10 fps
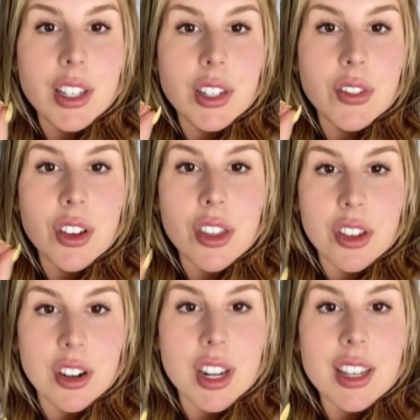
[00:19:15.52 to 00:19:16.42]
She
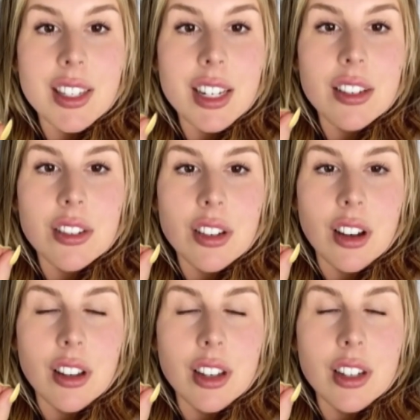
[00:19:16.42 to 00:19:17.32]
started
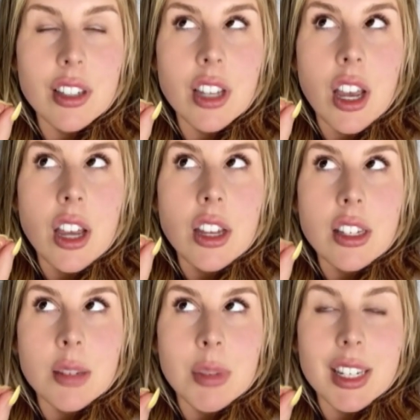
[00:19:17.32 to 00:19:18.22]
charging parents for
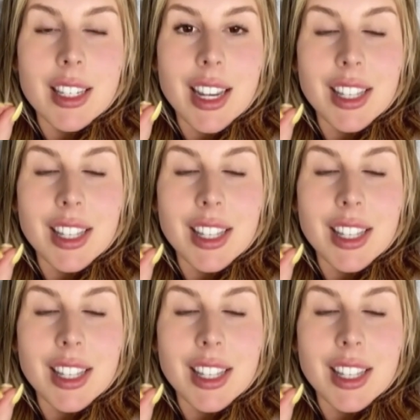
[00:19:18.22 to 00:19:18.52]
things like